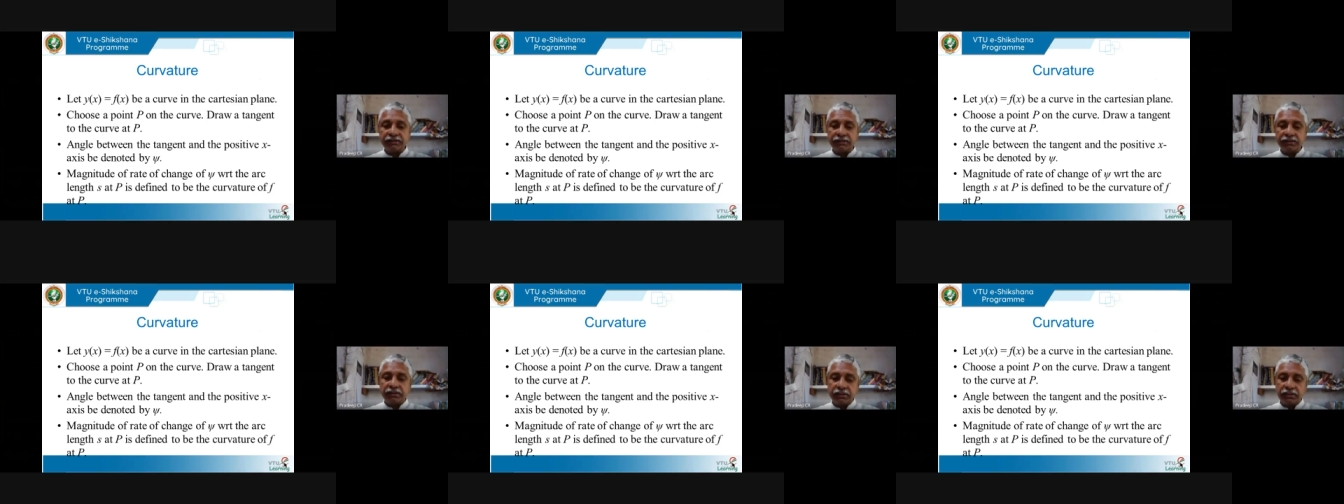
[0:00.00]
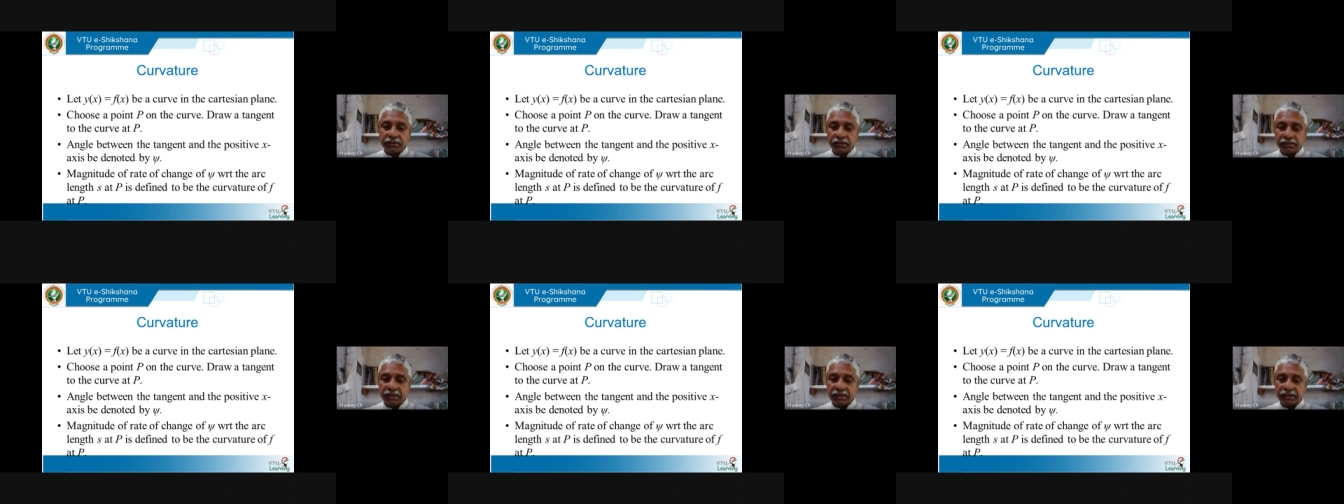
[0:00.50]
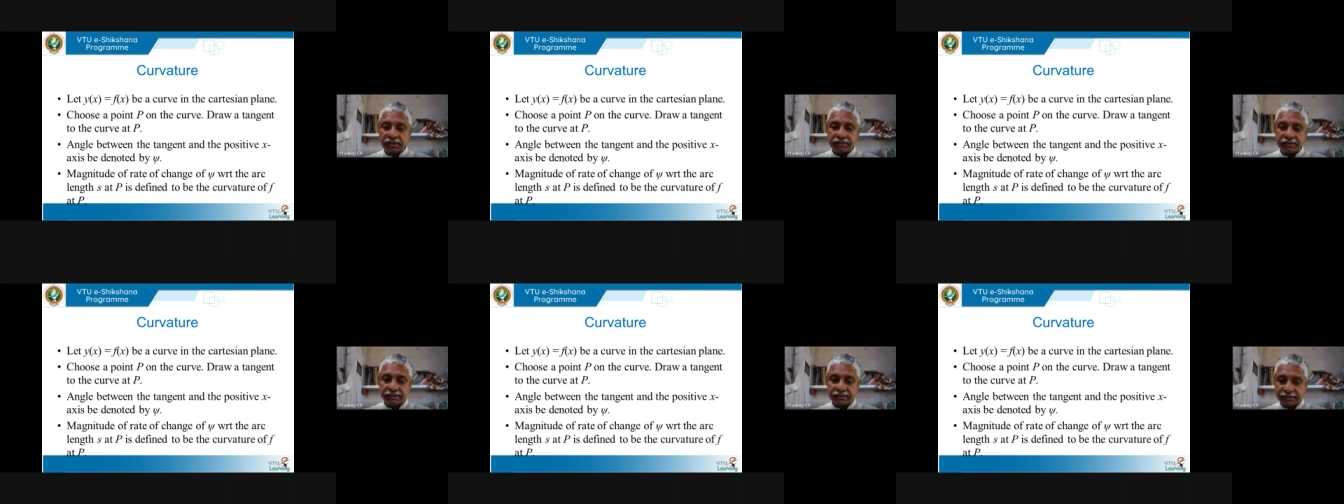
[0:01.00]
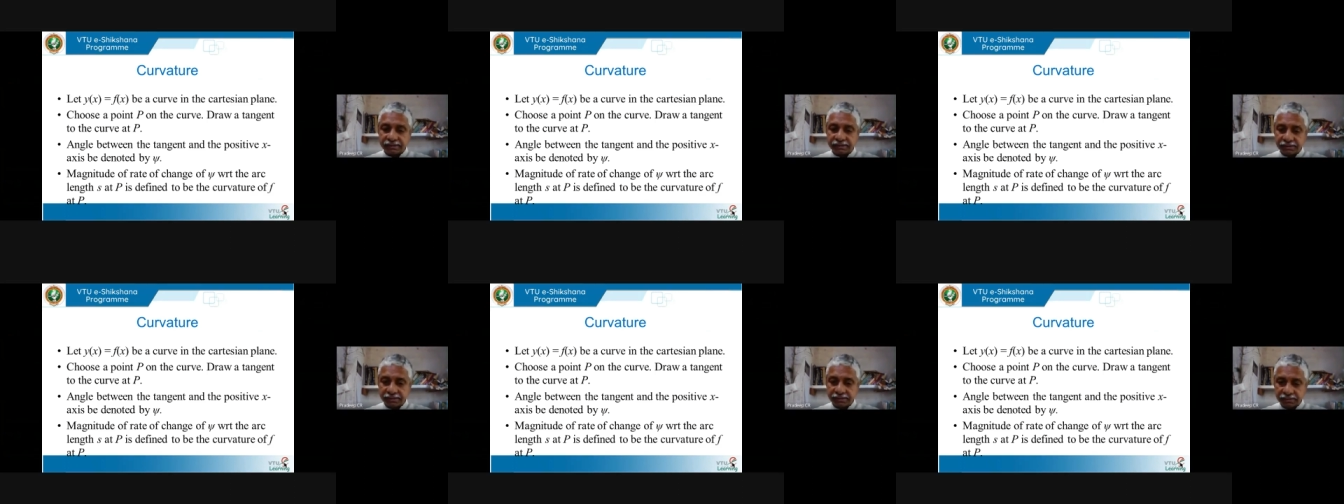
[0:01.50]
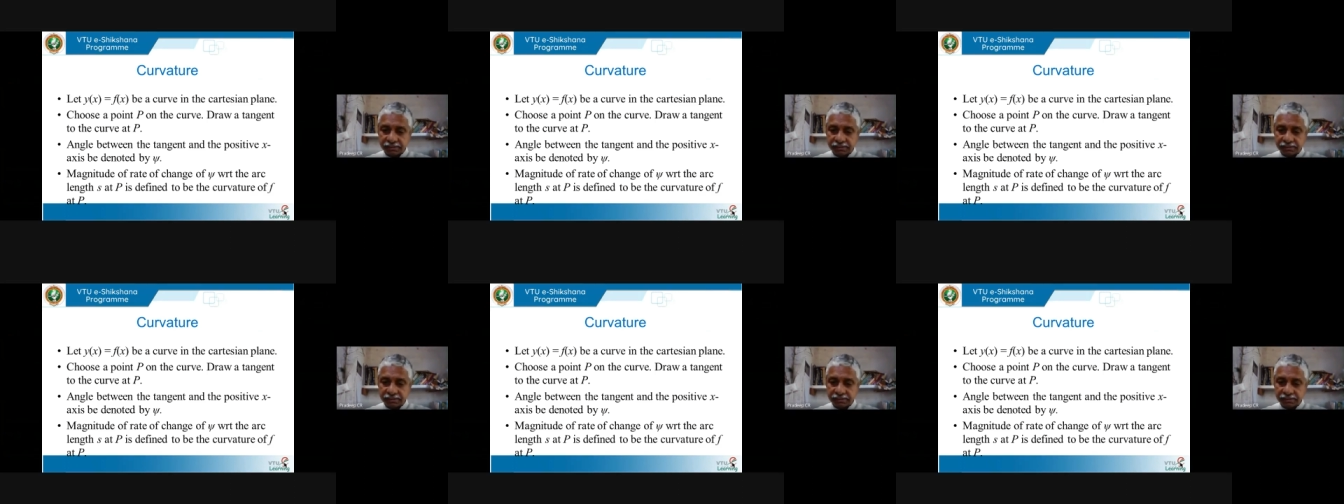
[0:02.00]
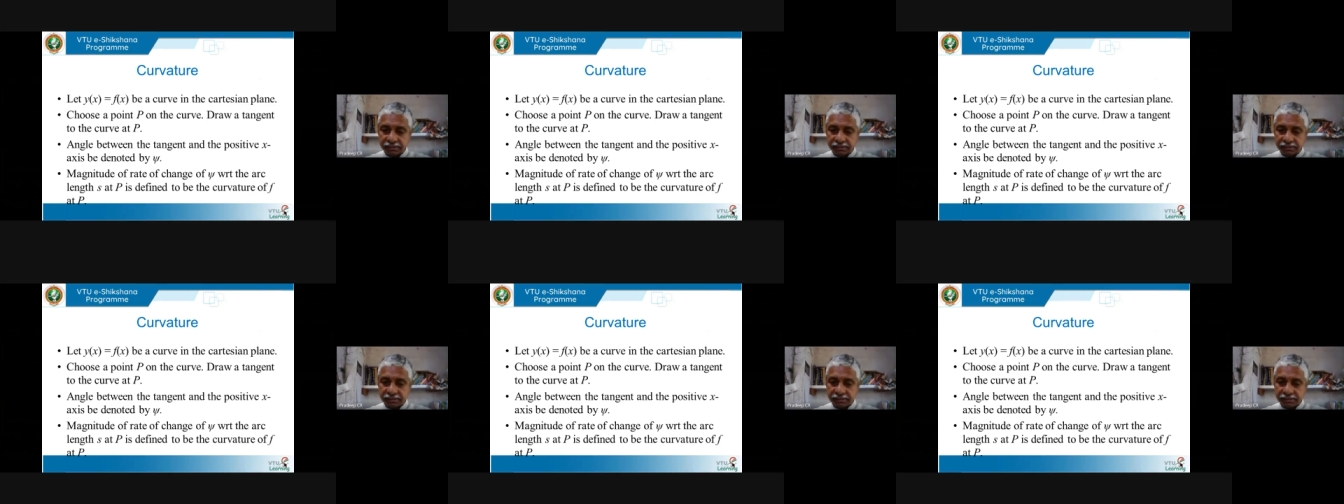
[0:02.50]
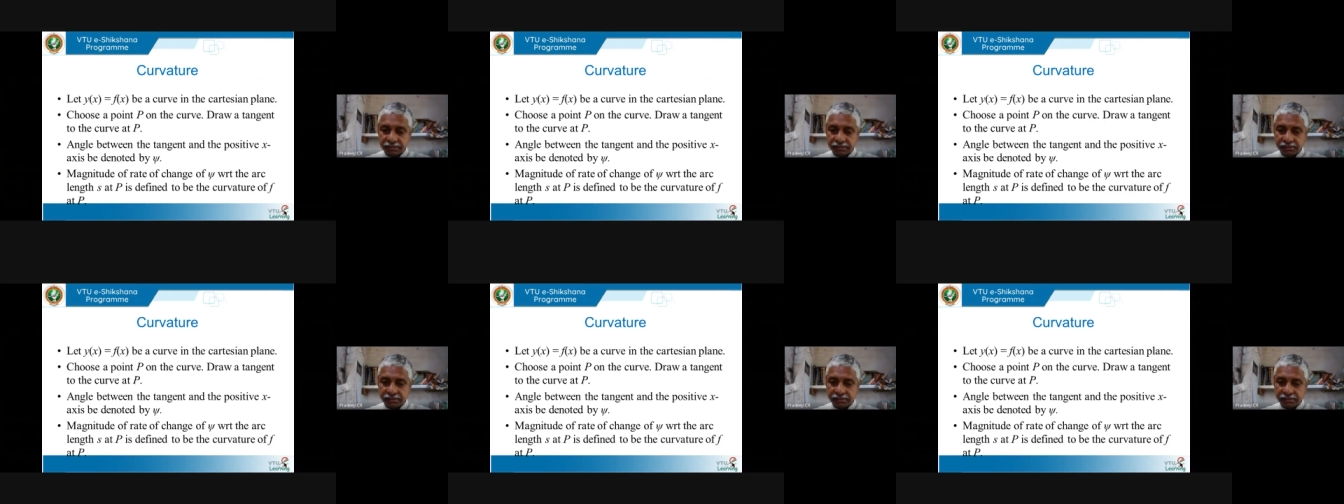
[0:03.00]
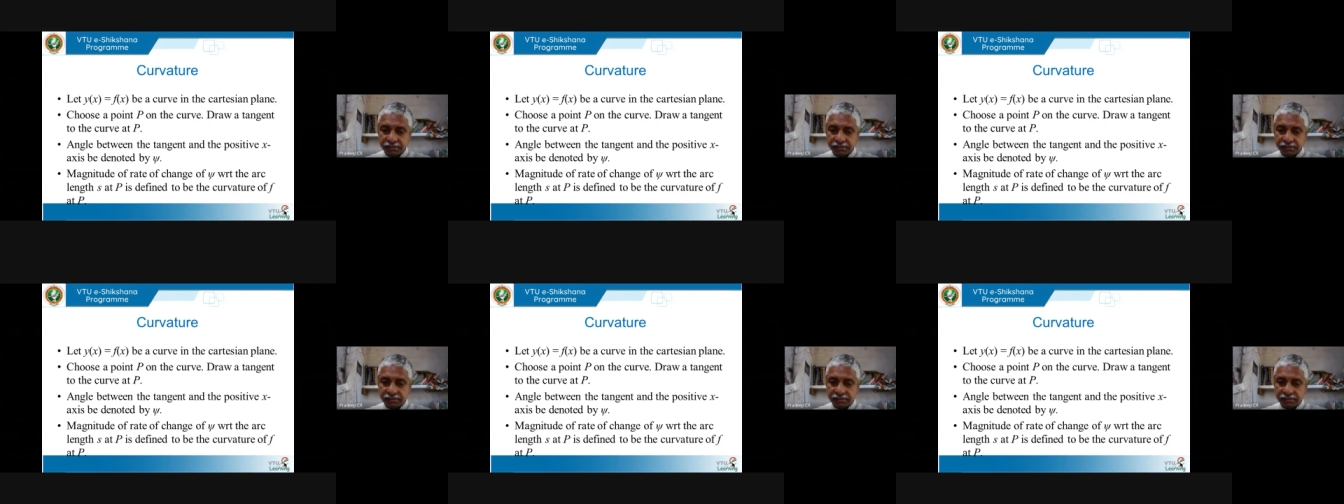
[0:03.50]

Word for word: Uh, that is, uh, when I move on the curve,